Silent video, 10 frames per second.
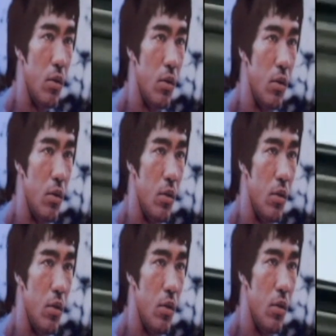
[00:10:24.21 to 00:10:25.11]

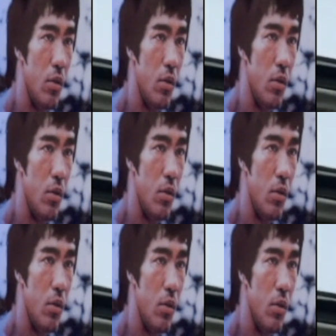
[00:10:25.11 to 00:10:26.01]

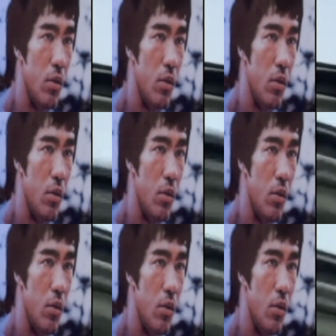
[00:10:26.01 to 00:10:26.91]

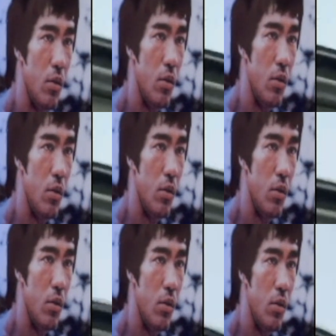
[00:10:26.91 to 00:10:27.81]

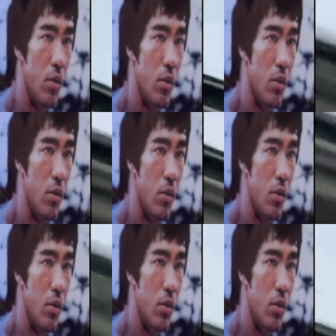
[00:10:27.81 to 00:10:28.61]
The person shown says nothing.